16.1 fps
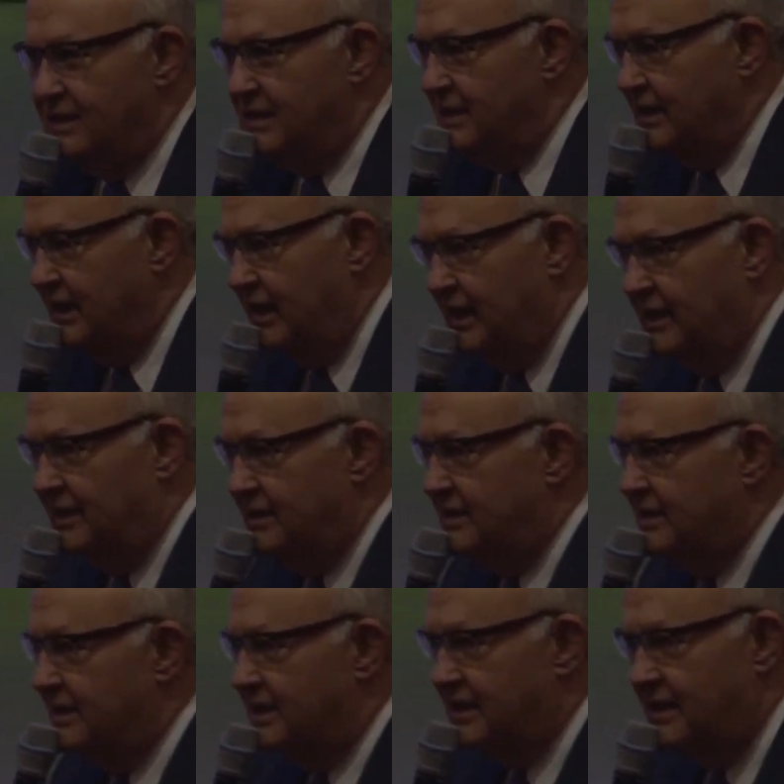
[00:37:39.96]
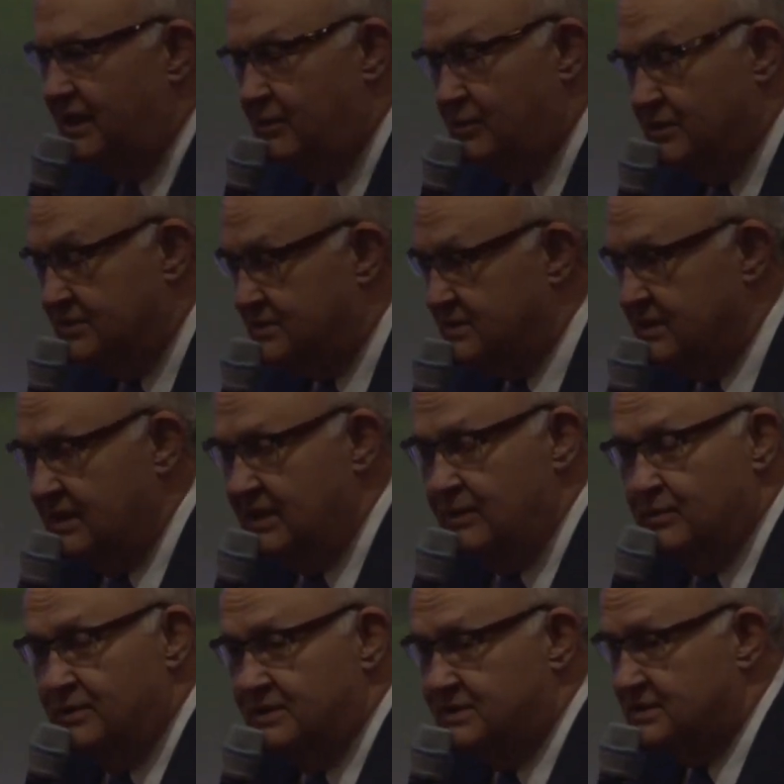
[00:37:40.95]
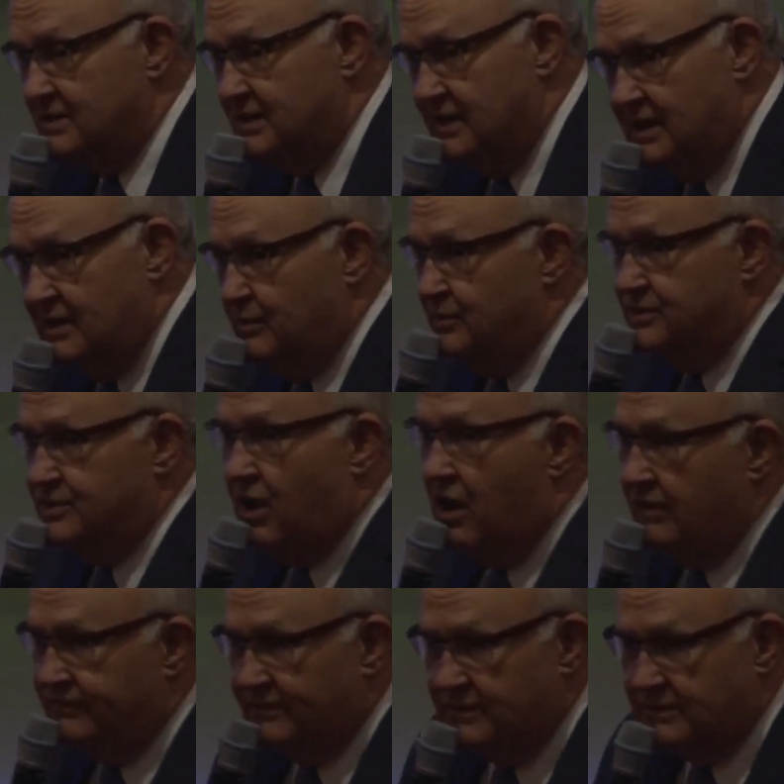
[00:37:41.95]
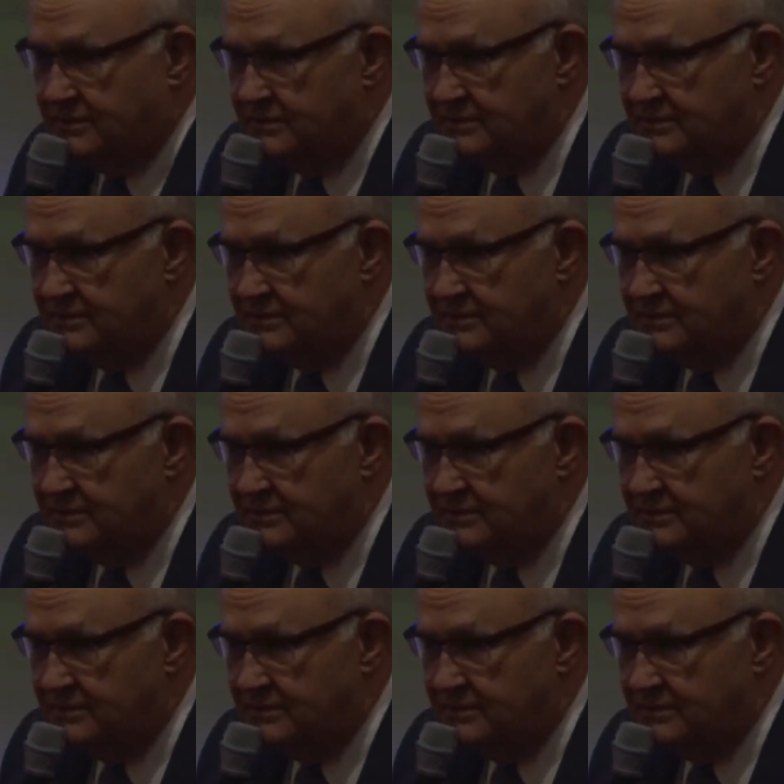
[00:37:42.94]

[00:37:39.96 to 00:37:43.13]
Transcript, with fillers: And he was, he was, it was awful.